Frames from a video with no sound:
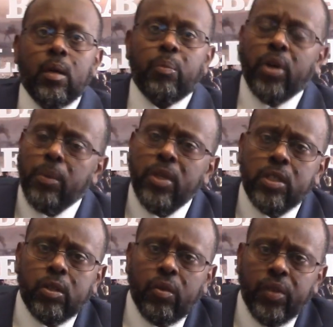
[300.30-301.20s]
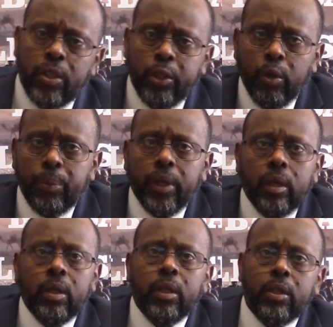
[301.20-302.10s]
Prime Minister of
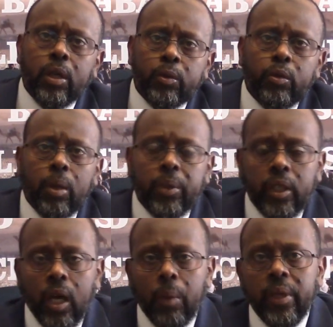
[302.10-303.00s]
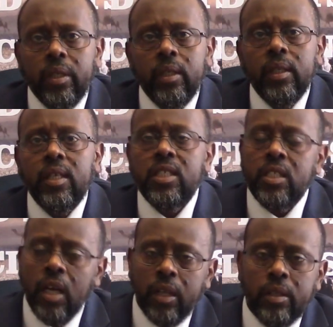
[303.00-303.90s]
Ethiopia, Dr Abiy Ahmed, is
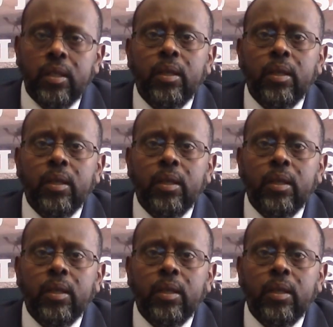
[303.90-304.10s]
not